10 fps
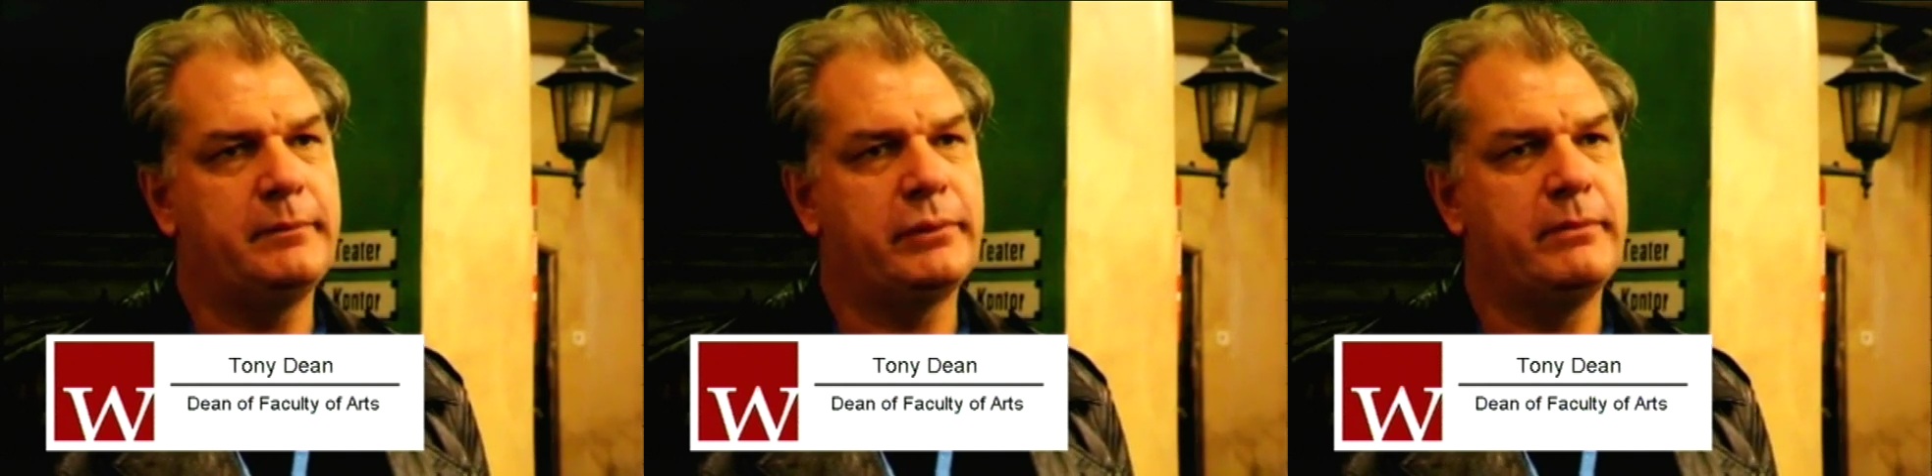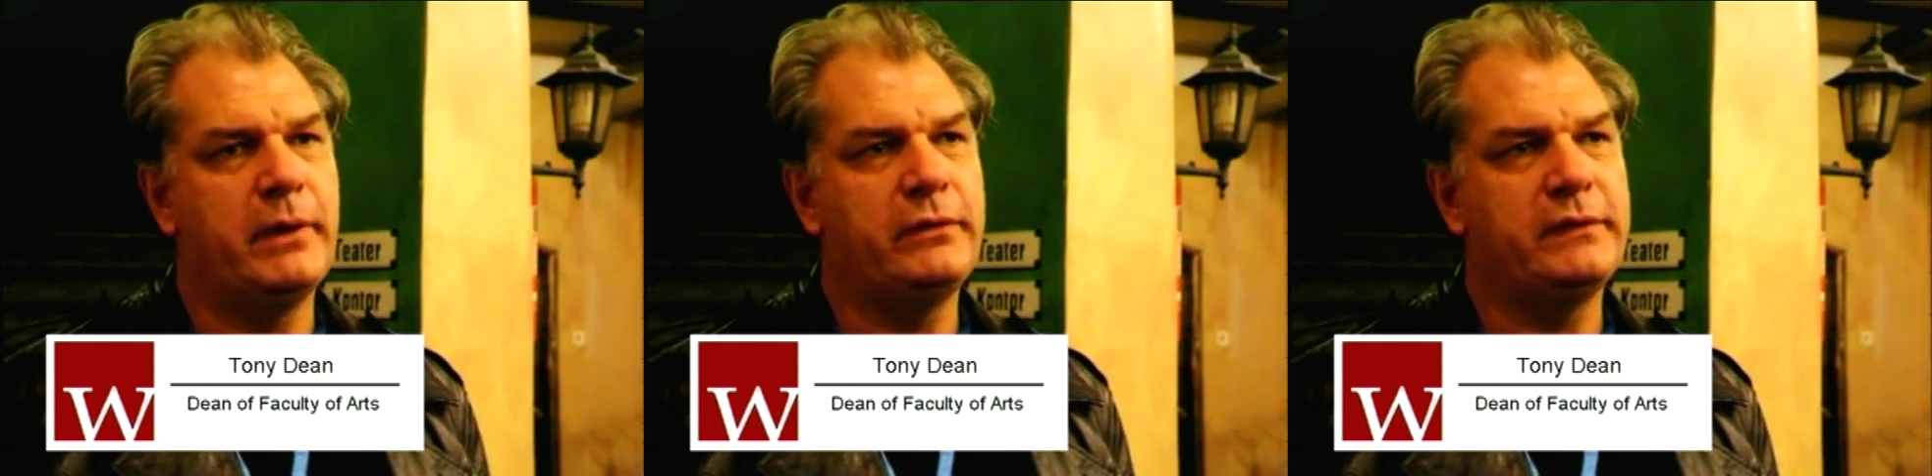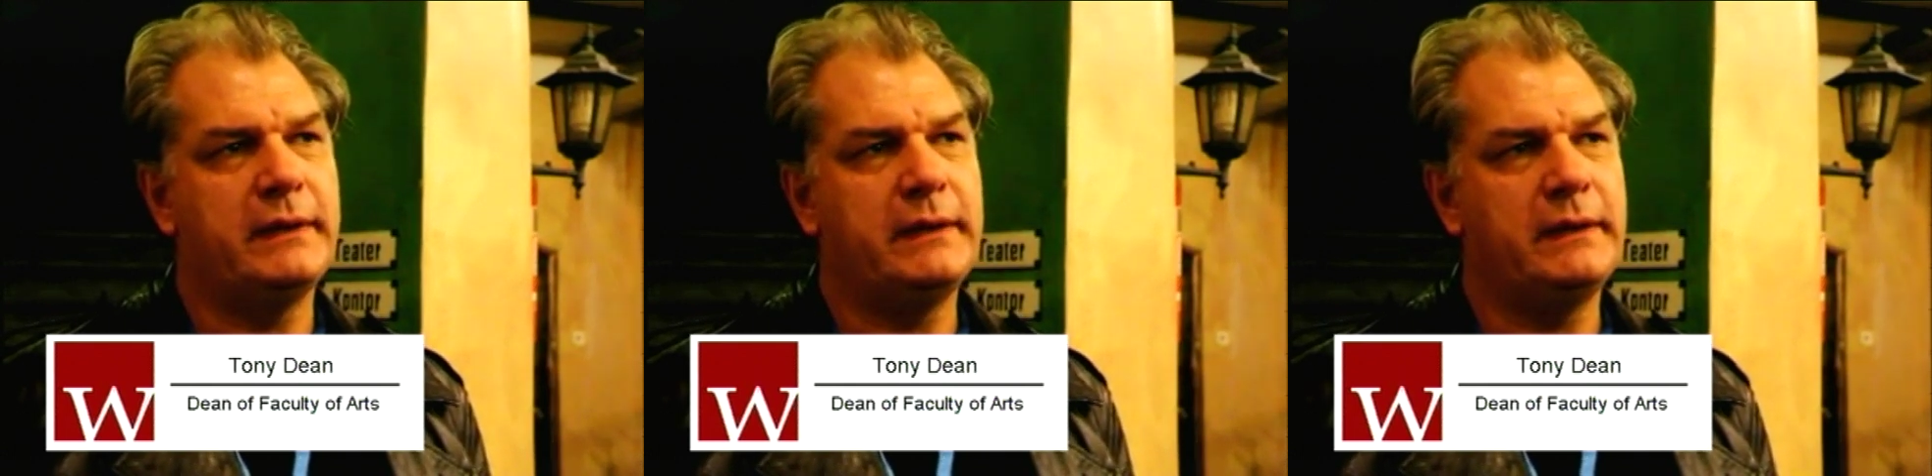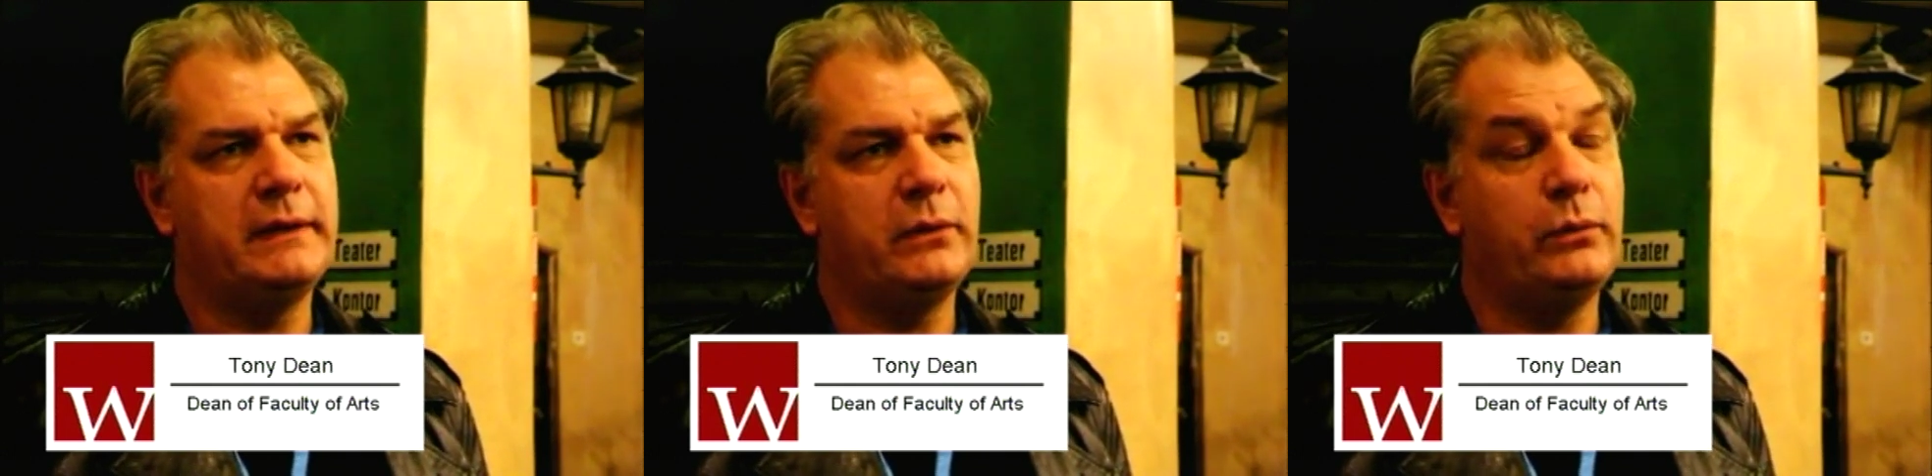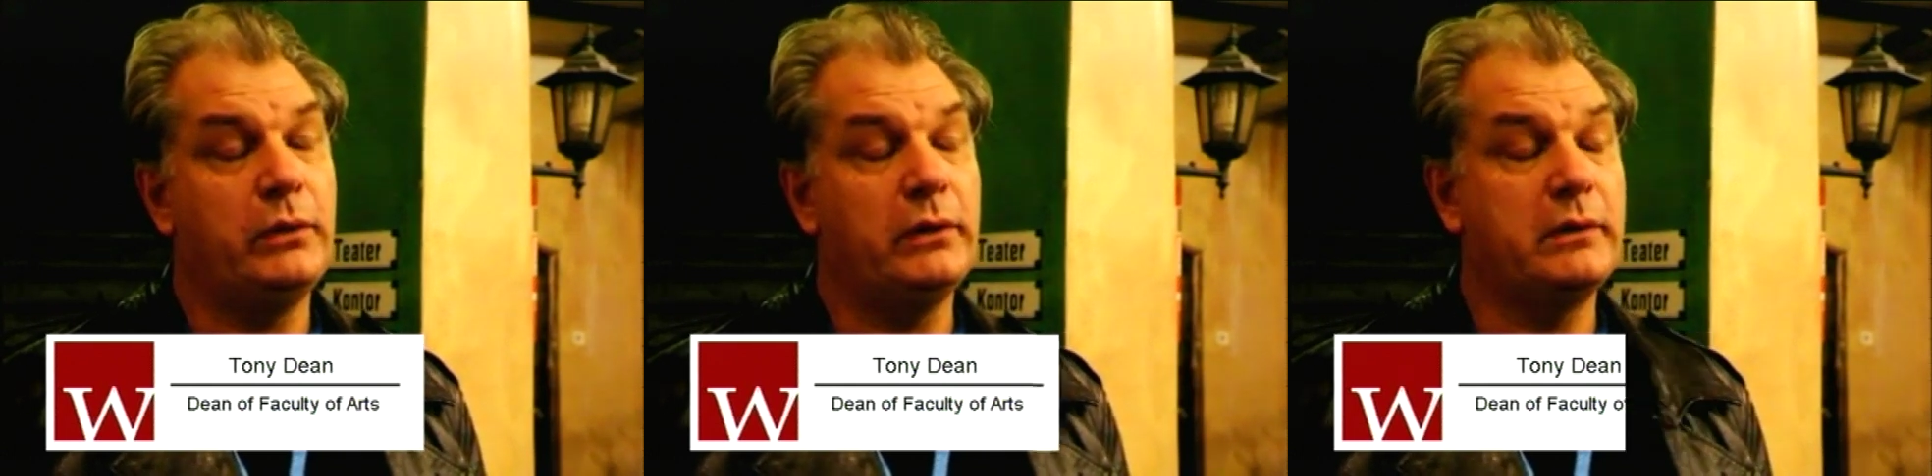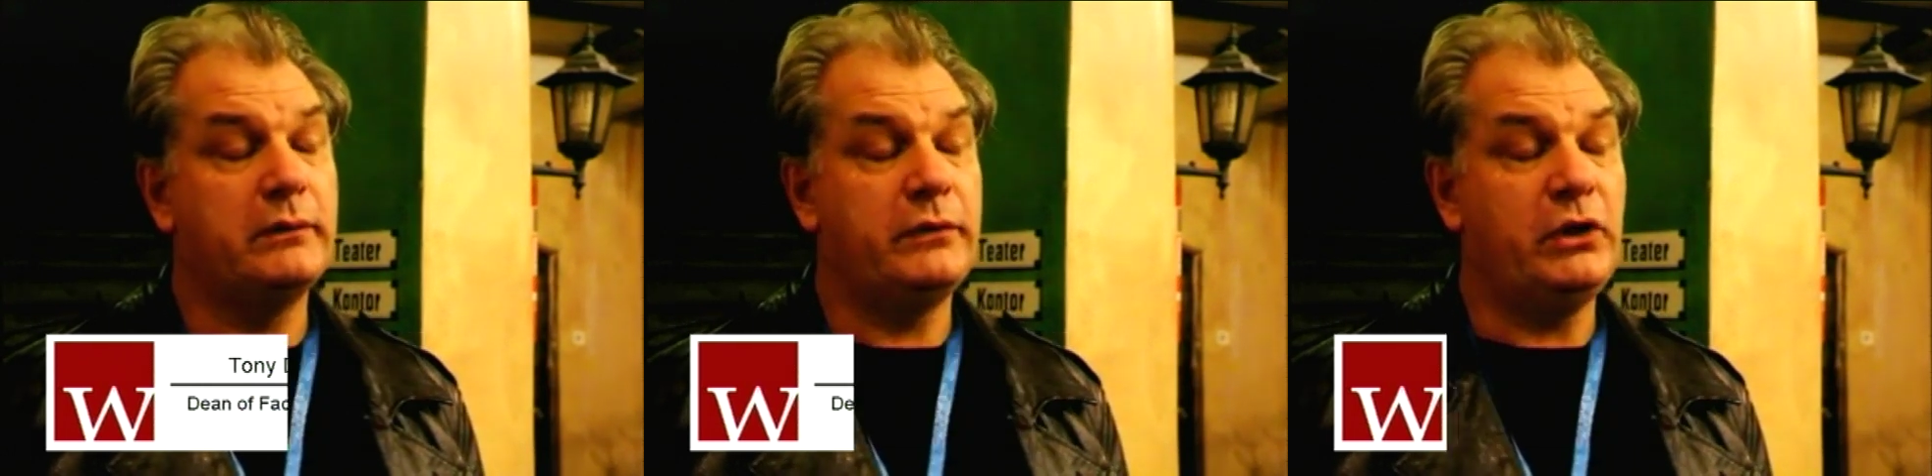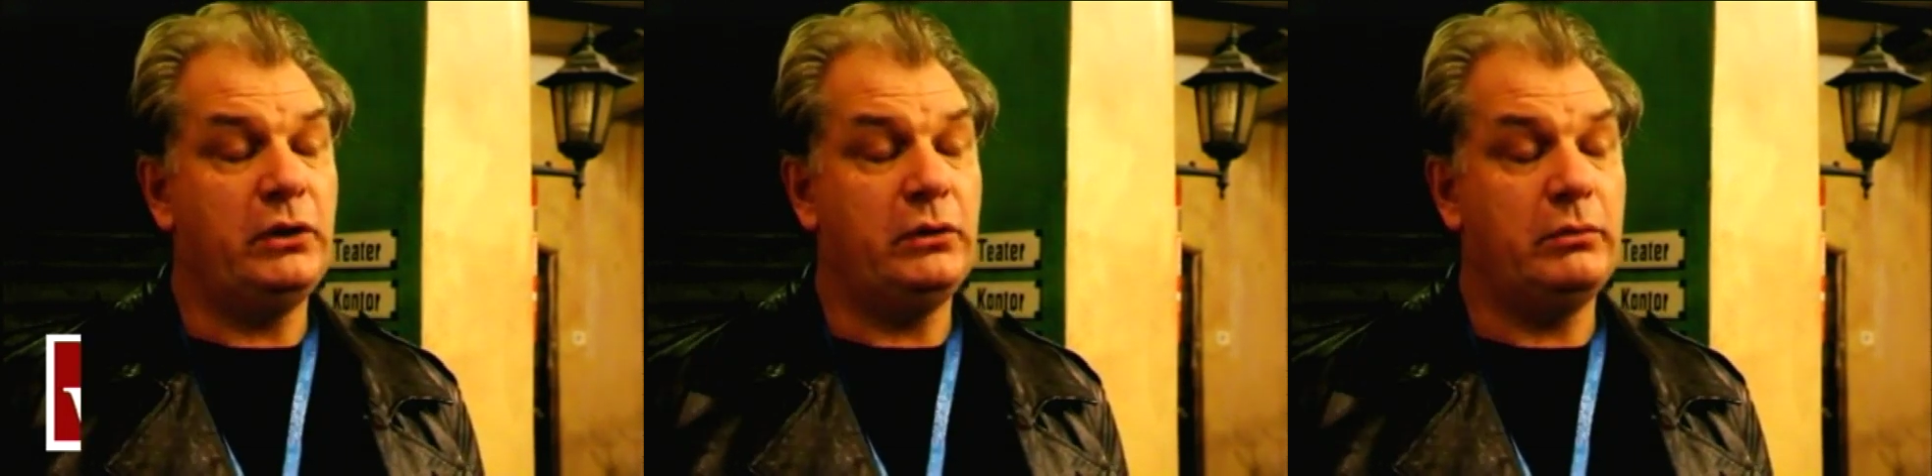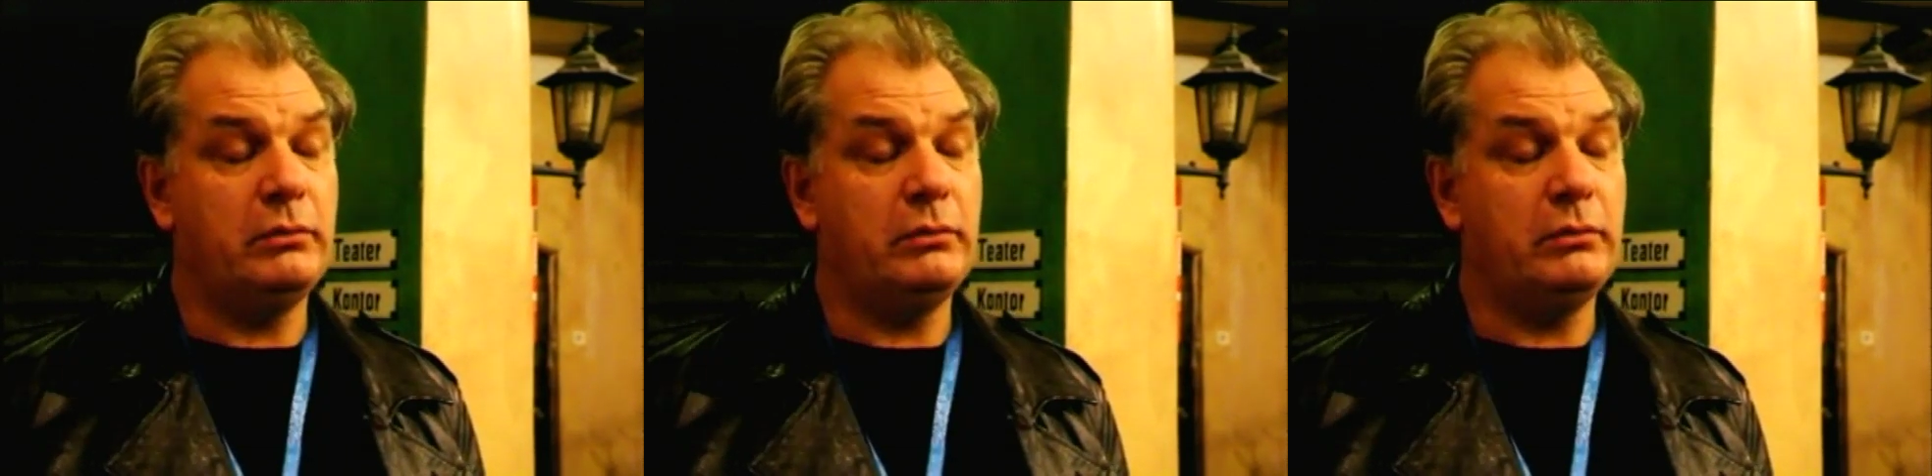promoting the work of new